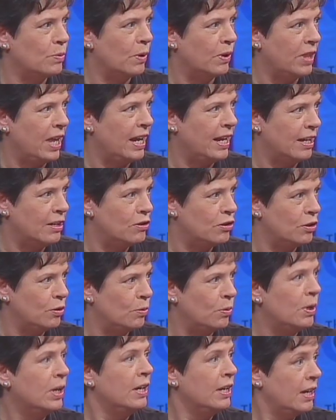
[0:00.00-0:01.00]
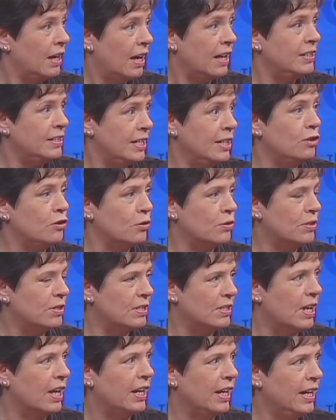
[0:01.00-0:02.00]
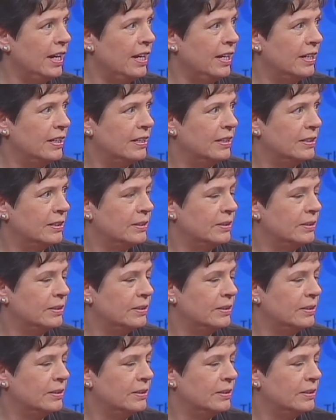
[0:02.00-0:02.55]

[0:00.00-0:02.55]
where they can do a teacher study. Mm-hmm.